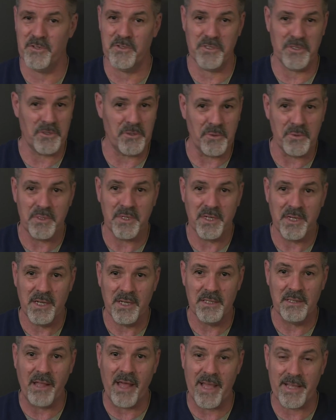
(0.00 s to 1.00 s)
dude?
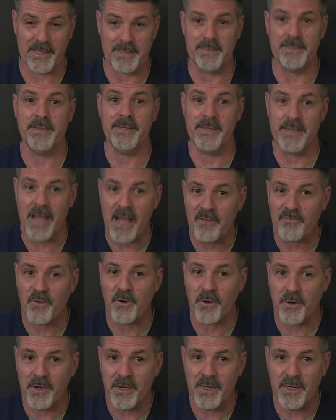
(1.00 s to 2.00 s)
Like,
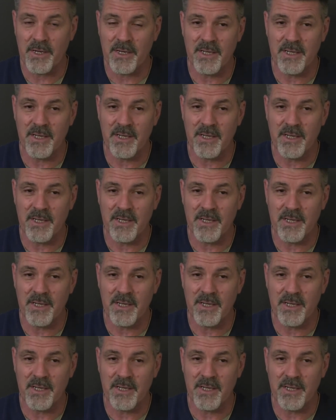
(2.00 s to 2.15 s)
never.